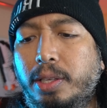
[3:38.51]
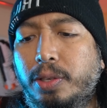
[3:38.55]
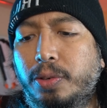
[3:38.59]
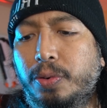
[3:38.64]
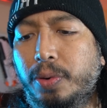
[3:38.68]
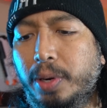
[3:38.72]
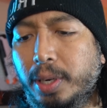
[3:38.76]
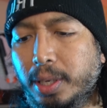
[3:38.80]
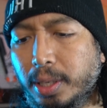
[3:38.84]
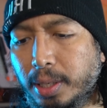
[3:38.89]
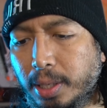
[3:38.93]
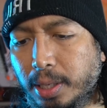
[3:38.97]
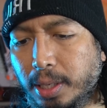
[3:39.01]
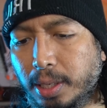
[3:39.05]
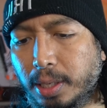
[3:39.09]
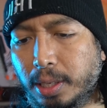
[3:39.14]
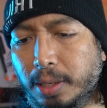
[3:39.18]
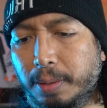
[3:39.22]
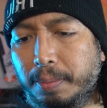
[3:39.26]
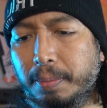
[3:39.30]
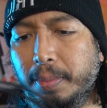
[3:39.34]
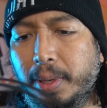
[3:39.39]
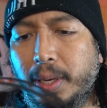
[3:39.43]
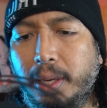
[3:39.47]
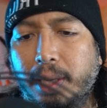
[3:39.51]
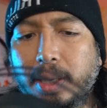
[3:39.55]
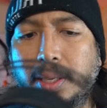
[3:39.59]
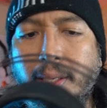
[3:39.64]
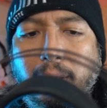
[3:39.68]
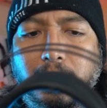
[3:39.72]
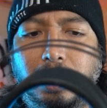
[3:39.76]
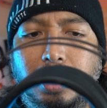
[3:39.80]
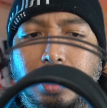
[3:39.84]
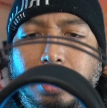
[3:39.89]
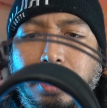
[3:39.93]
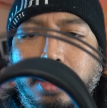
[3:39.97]
criticism
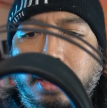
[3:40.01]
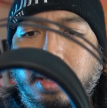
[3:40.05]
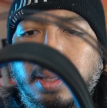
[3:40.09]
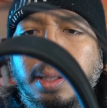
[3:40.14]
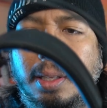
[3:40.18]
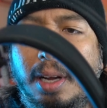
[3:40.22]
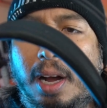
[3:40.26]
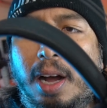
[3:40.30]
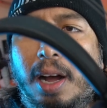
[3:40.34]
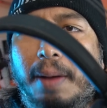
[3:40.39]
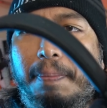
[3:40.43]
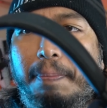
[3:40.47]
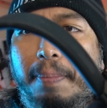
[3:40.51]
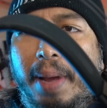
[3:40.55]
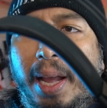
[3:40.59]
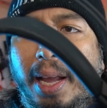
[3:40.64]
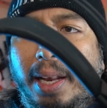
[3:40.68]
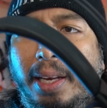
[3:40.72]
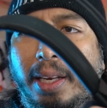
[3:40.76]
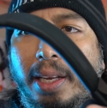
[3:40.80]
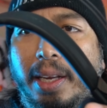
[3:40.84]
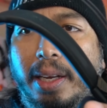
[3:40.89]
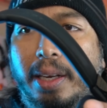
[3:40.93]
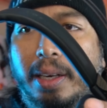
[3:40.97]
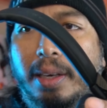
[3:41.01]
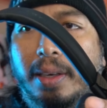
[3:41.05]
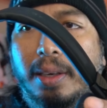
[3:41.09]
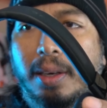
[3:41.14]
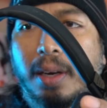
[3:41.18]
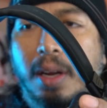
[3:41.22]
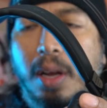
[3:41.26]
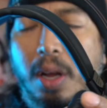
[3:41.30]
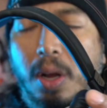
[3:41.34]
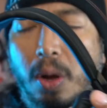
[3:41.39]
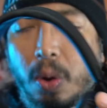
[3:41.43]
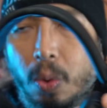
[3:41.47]
is this top band here
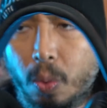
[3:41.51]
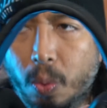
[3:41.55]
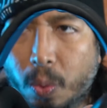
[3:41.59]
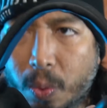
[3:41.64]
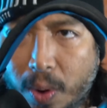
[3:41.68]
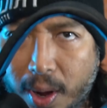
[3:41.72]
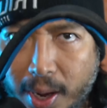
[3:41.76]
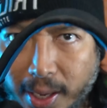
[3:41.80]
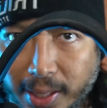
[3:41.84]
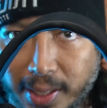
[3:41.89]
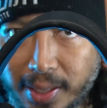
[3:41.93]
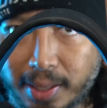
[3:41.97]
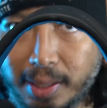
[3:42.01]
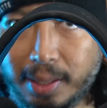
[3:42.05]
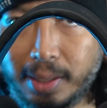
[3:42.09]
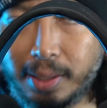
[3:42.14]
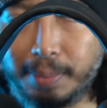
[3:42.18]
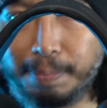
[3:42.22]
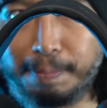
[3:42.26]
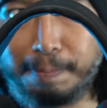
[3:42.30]
wants to